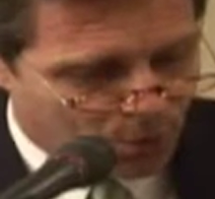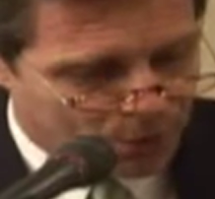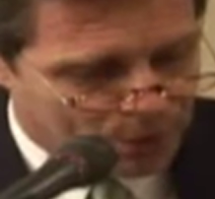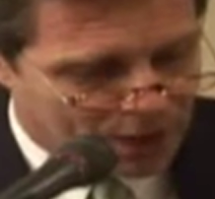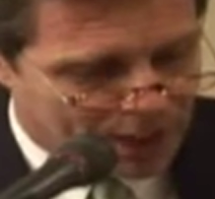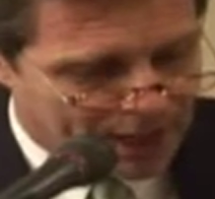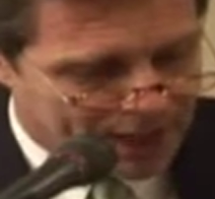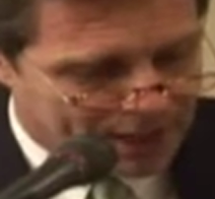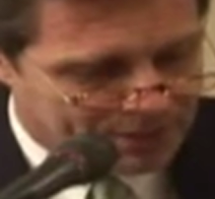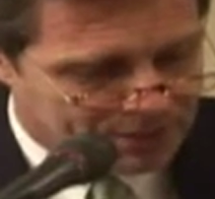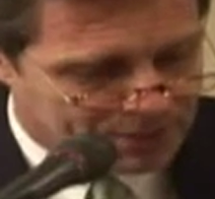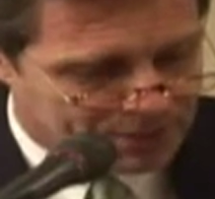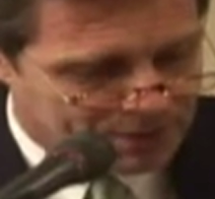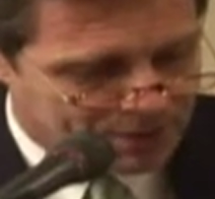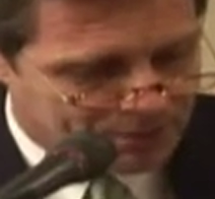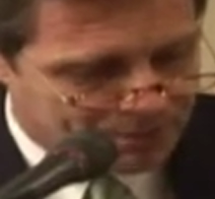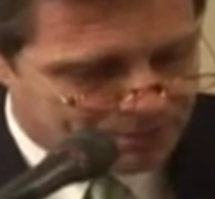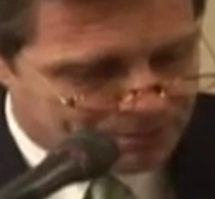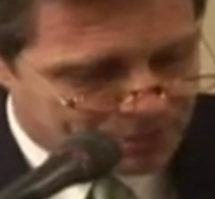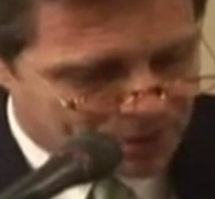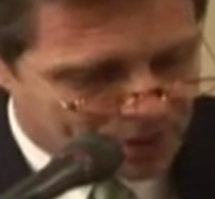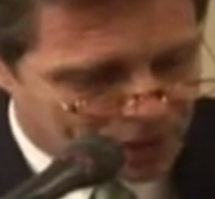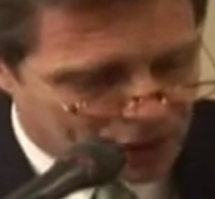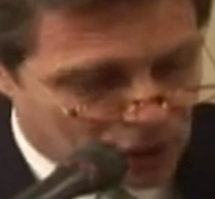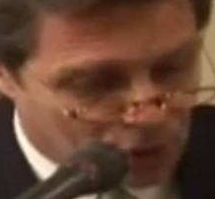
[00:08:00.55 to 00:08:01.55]
Orlosk,
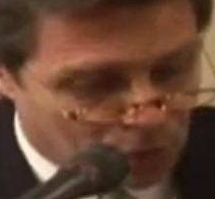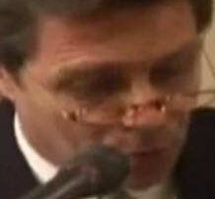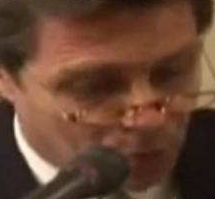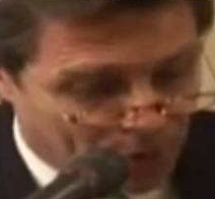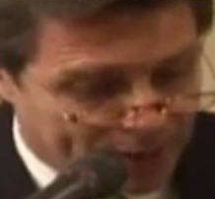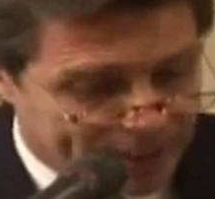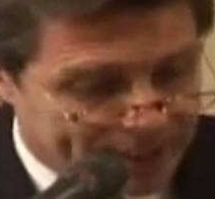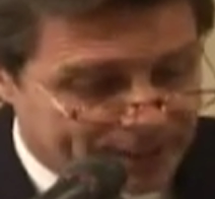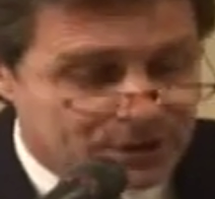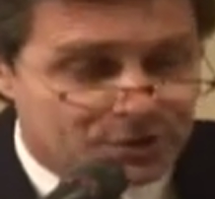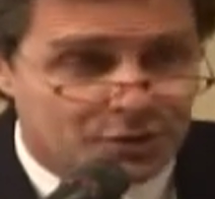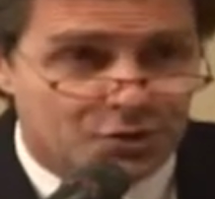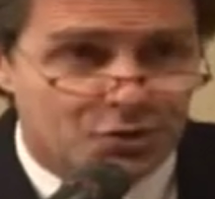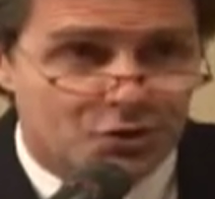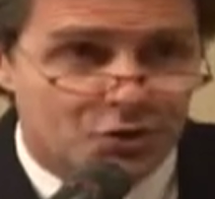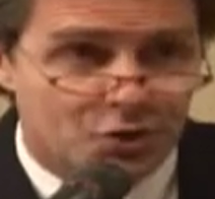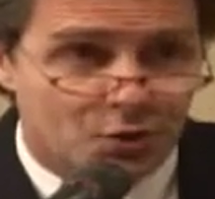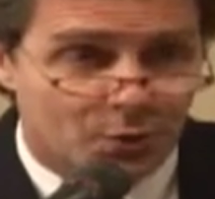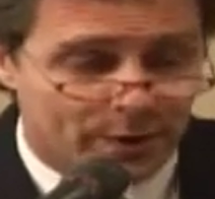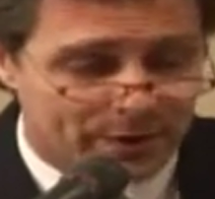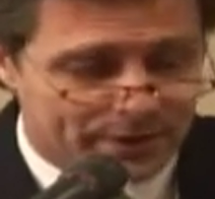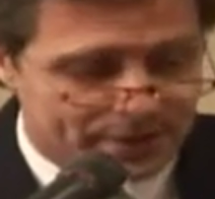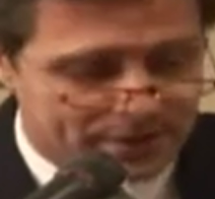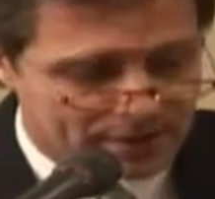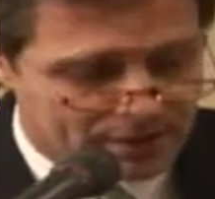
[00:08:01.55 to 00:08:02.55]
Greg
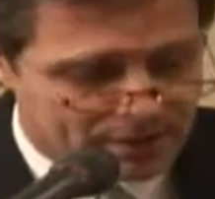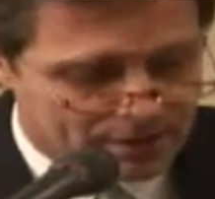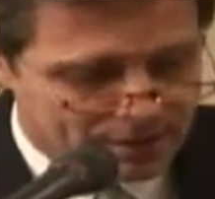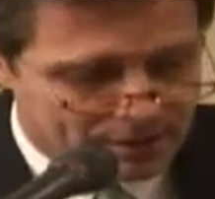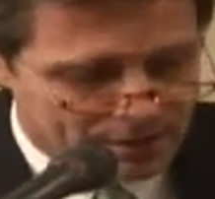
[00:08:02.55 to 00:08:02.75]
Stewart,